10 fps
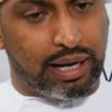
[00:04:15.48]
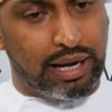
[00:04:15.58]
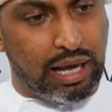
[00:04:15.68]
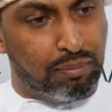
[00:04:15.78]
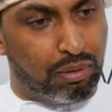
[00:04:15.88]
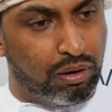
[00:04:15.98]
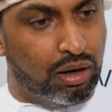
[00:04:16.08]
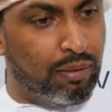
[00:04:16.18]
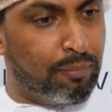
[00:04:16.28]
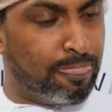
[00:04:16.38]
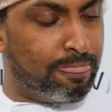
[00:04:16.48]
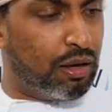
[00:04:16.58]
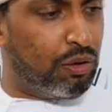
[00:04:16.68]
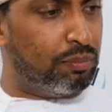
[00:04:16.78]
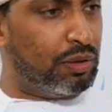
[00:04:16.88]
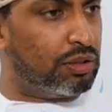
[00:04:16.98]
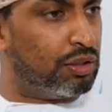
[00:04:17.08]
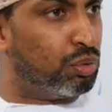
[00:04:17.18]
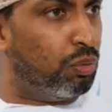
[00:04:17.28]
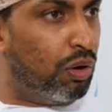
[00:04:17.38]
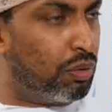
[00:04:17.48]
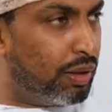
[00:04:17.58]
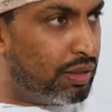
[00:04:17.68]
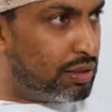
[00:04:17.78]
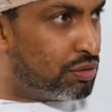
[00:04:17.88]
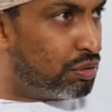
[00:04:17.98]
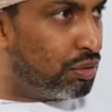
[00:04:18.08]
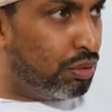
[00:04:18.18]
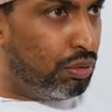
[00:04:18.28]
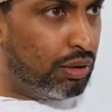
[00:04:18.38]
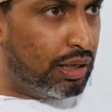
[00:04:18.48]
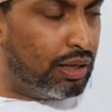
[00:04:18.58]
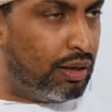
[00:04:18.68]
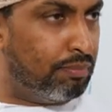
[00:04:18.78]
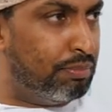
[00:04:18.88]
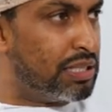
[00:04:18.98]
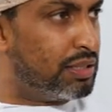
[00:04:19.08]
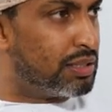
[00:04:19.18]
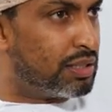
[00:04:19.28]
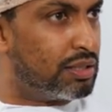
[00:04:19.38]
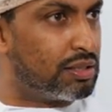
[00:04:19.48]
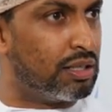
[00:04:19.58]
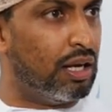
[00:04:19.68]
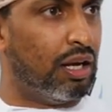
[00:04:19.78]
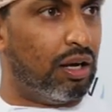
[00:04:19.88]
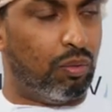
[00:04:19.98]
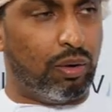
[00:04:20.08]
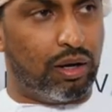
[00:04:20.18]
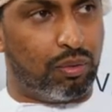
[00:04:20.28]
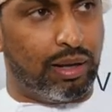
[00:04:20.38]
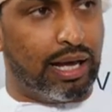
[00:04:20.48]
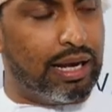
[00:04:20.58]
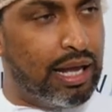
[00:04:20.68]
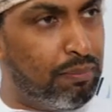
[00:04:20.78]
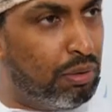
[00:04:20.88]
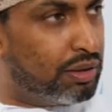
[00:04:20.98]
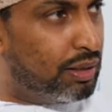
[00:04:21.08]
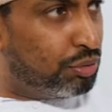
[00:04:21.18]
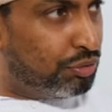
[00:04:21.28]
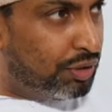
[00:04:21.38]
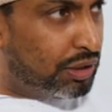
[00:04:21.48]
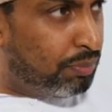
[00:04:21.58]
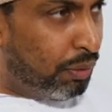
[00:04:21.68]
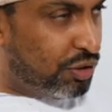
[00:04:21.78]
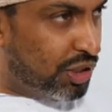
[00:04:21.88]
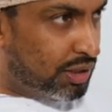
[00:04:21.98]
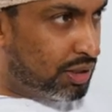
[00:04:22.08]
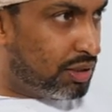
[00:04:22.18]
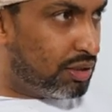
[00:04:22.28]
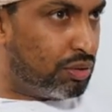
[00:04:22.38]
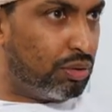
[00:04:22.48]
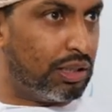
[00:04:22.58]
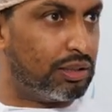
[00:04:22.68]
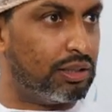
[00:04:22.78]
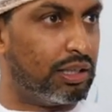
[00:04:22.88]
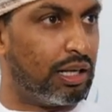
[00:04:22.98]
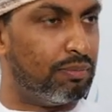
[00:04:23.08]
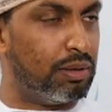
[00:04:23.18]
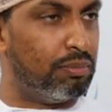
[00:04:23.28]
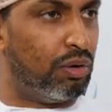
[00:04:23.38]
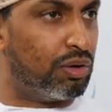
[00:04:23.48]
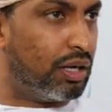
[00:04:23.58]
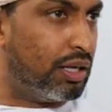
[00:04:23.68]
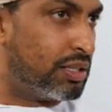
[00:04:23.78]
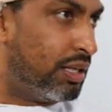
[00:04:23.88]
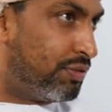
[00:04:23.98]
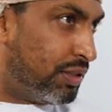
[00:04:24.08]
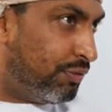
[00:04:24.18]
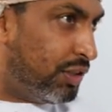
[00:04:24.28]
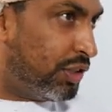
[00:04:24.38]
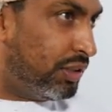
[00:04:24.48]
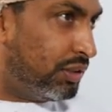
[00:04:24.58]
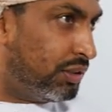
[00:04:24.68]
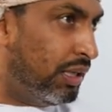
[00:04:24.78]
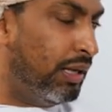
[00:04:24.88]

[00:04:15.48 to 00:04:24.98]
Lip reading: enable the community to work with us through businesses, where we enable them to fund projects so that they can be more self-sufficient.